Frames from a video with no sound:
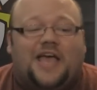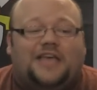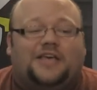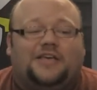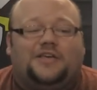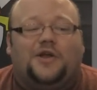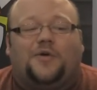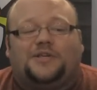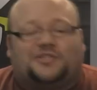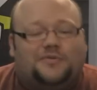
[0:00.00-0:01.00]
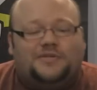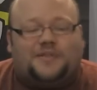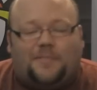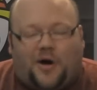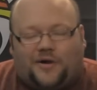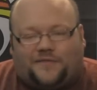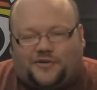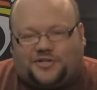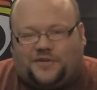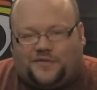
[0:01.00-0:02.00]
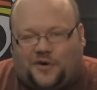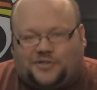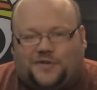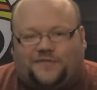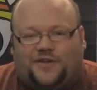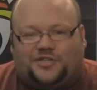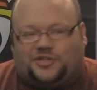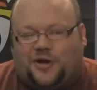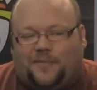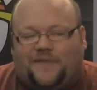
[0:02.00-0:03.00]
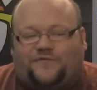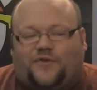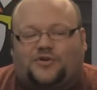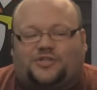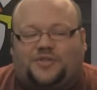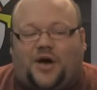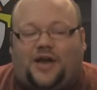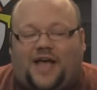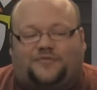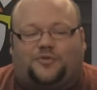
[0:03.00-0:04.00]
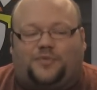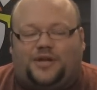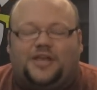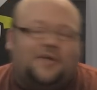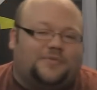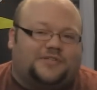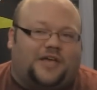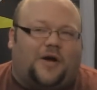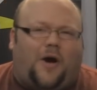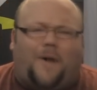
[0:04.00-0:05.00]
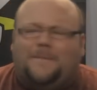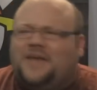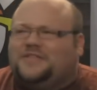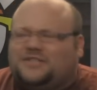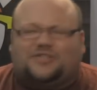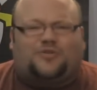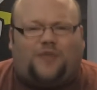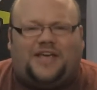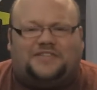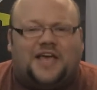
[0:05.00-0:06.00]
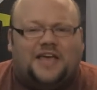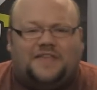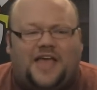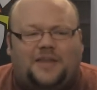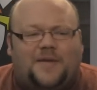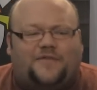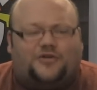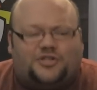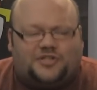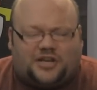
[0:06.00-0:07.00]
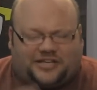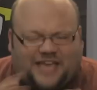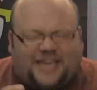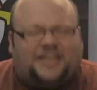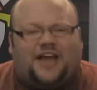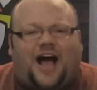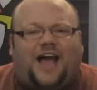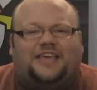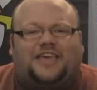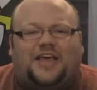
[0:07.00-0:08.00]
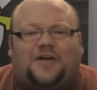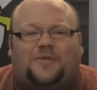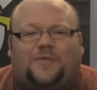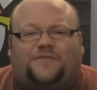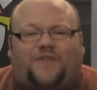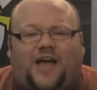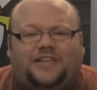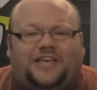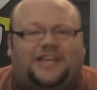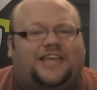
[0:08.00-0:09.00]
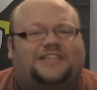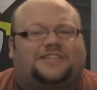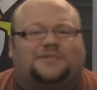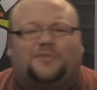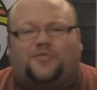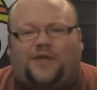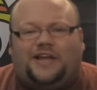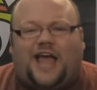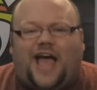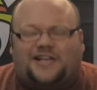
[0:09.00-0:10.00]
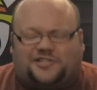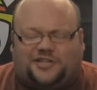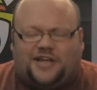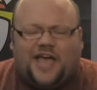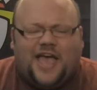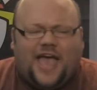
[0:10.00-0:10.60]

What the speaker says: You know, as soon as the manga version of Naruto finished up, my first thought after reading it was like, oh man, this is great! The anime version is gonna kick into high gear, and we're finally gonna get to some great action.